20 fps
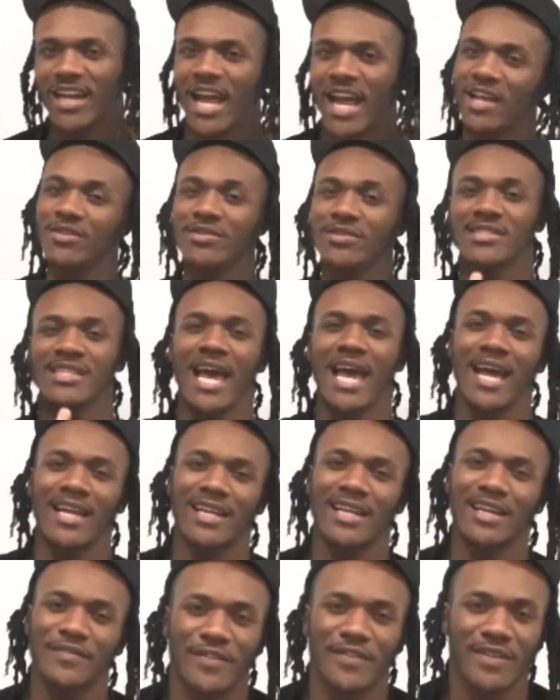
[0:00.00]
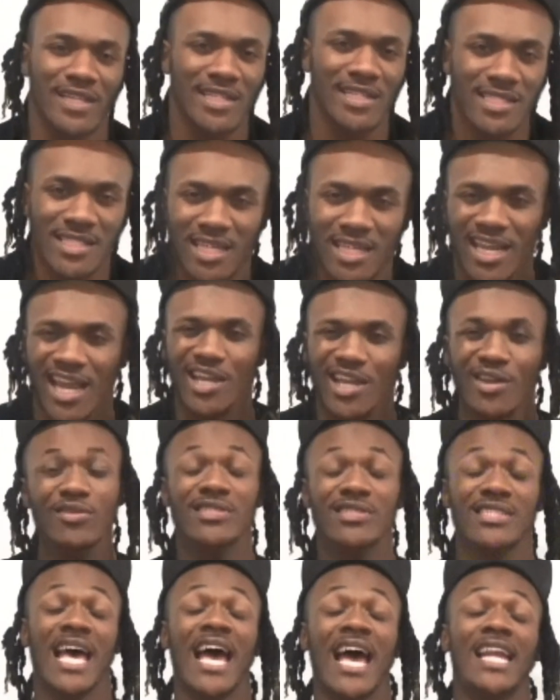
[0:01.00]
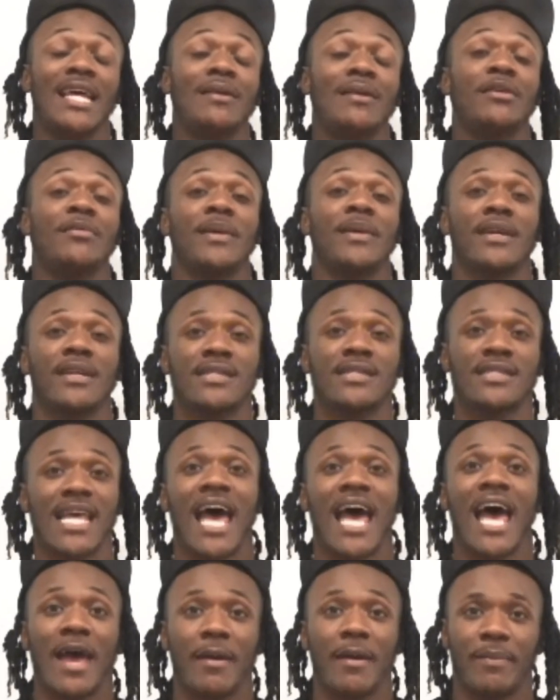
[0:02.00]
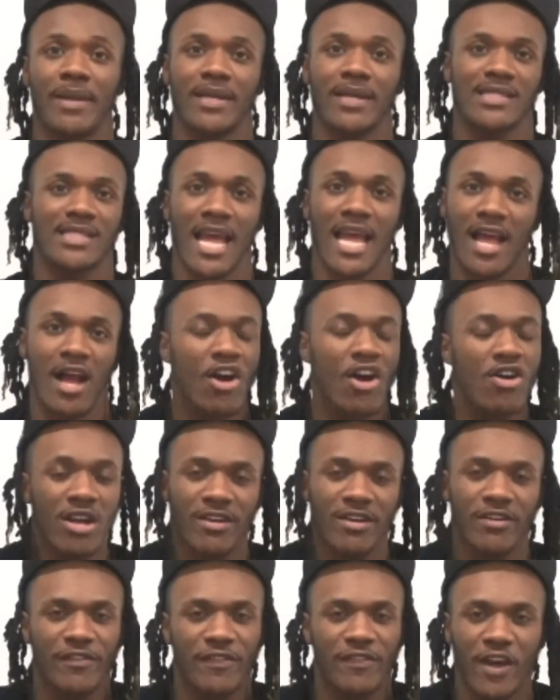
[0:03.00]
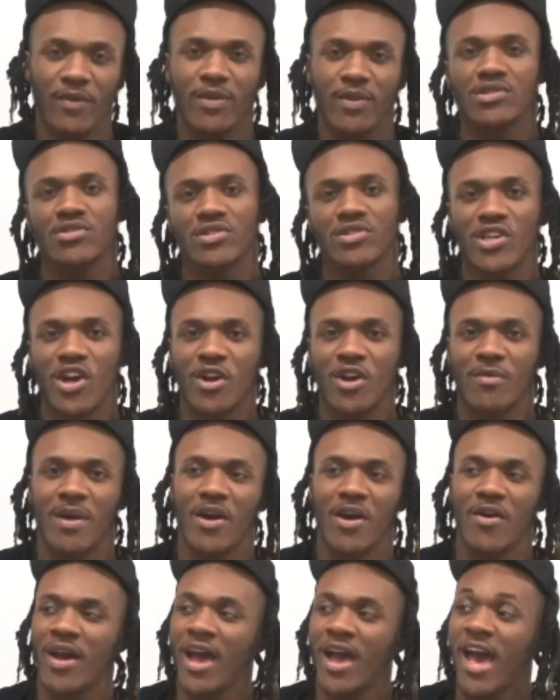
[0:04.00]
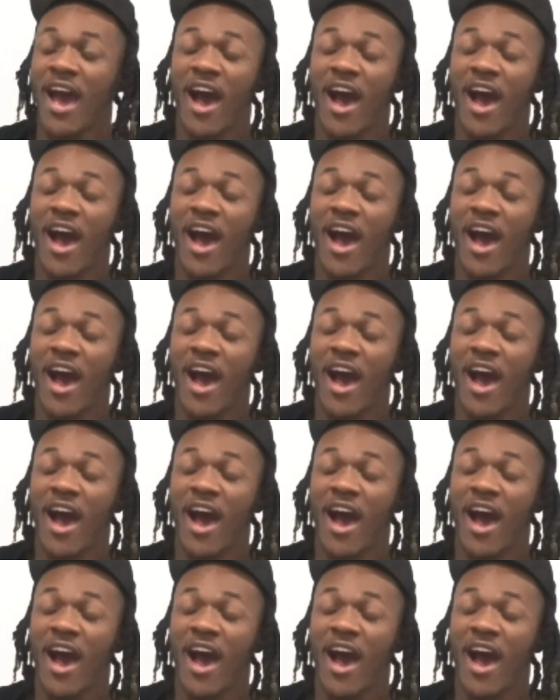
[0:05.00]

Like you signed up for this shit. Like you signed up to be a side bitch. Like I don't give a fuck what you talking about.